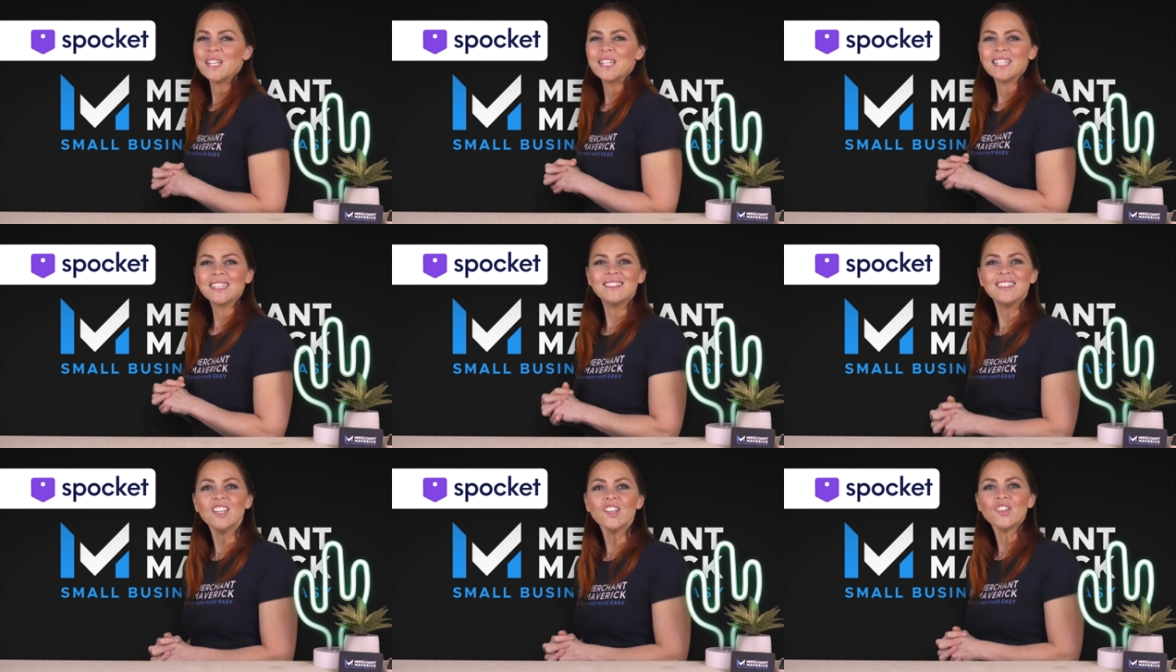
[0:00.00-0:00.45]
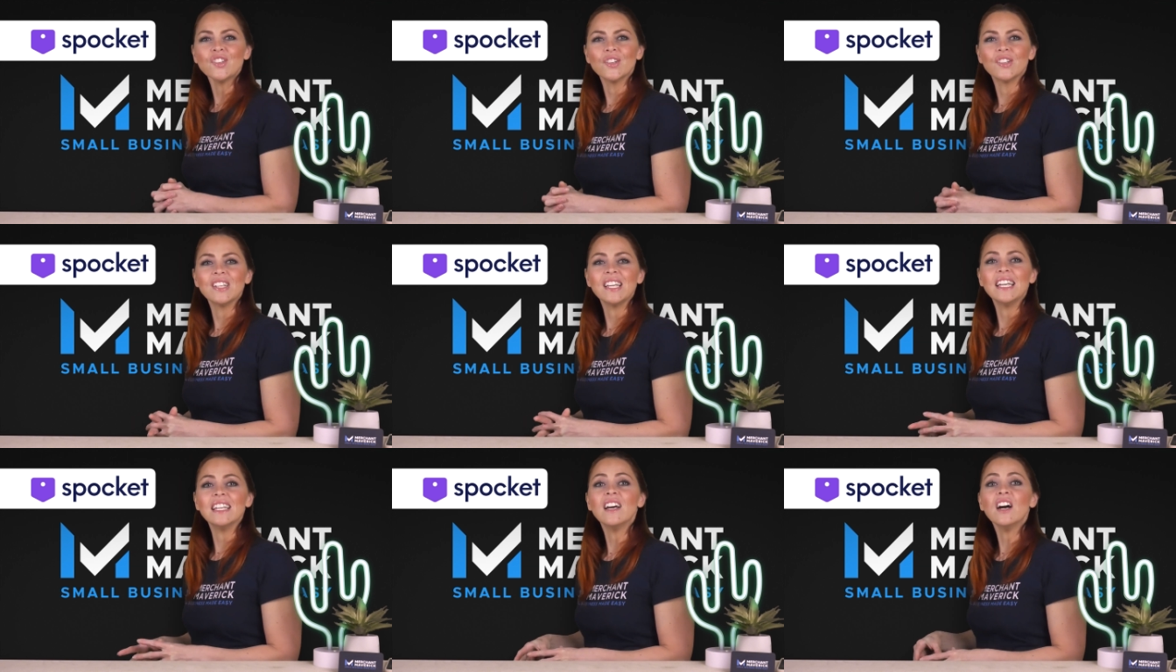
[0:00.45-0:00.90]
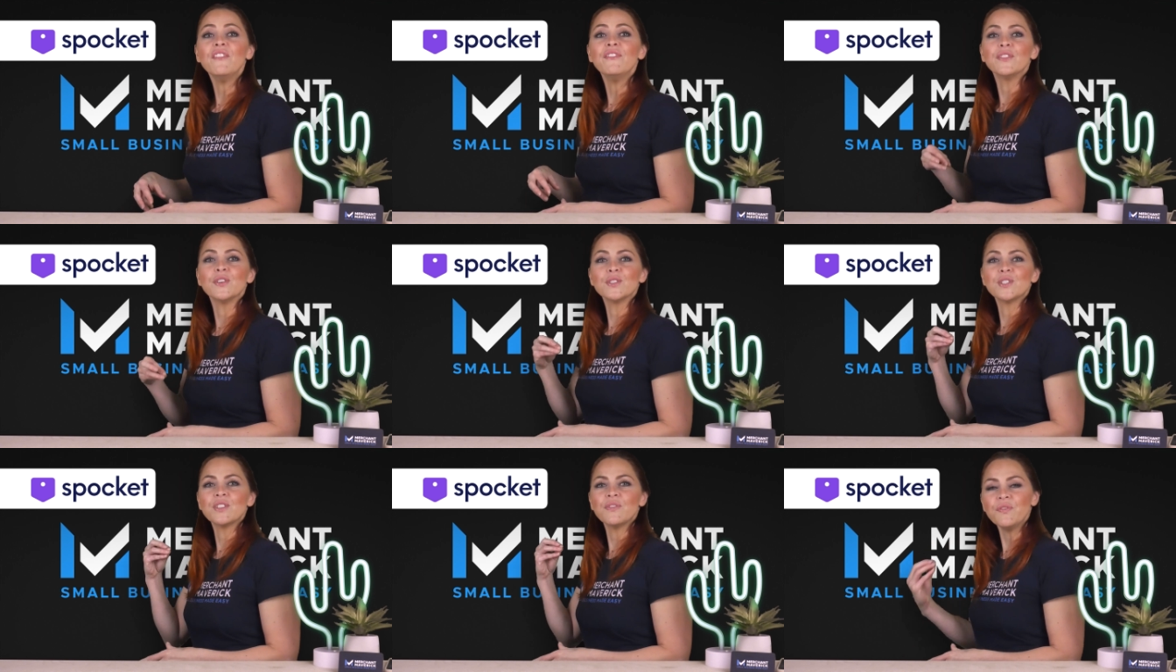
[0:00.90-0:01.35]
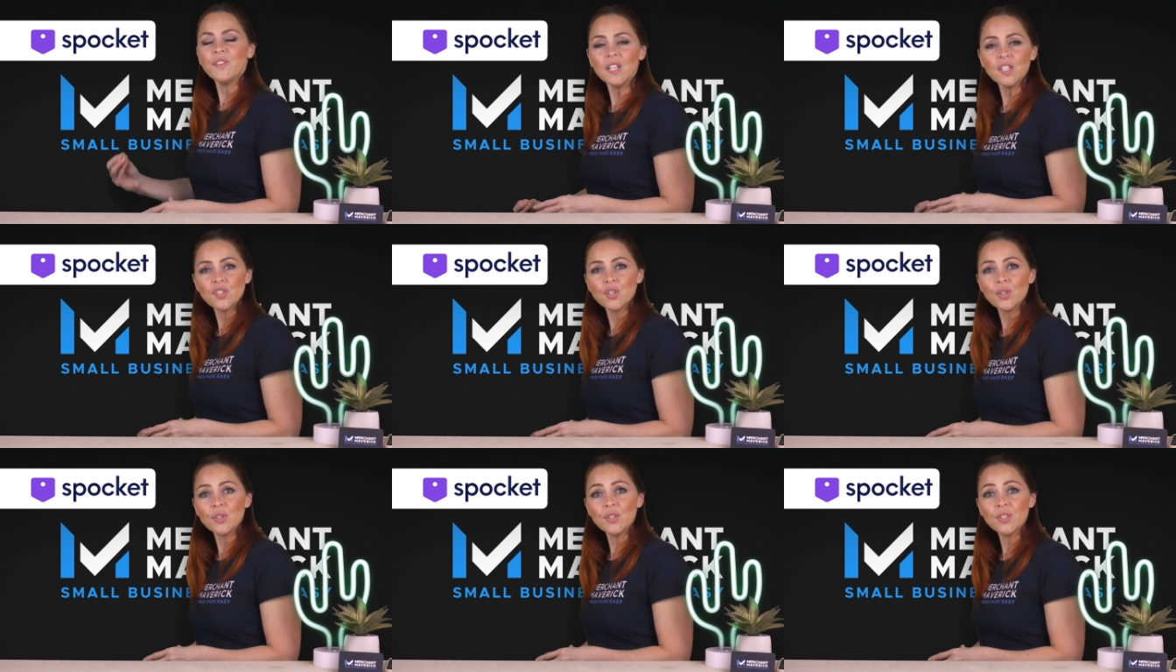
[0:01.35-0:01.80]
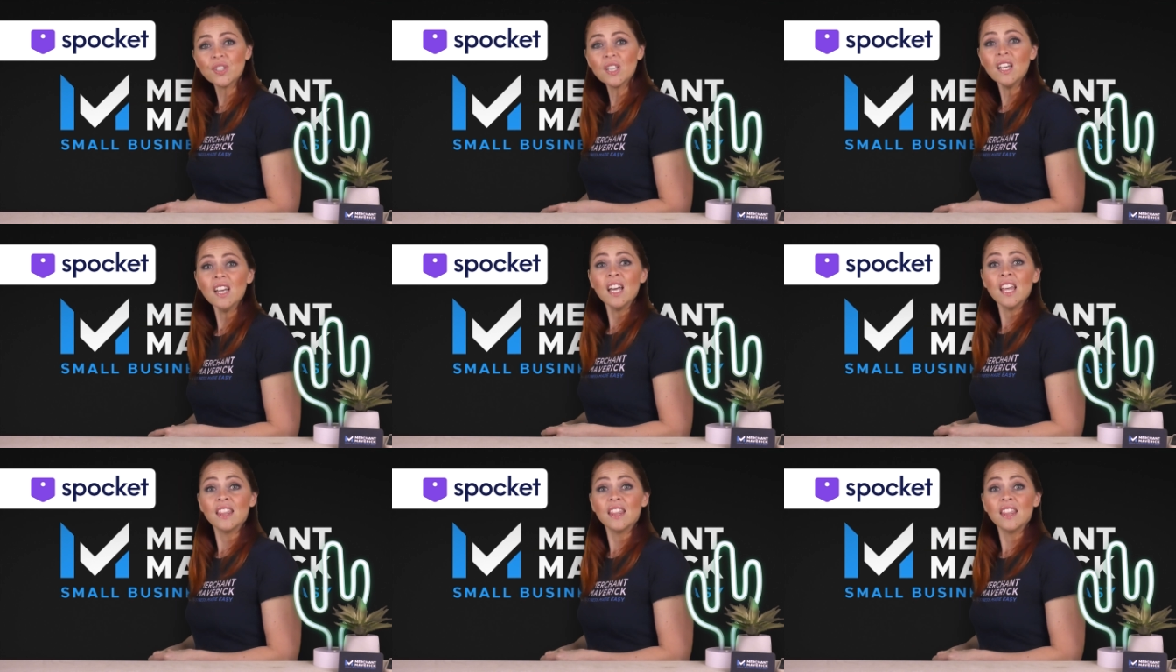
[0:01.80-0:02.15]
In addition, it offers features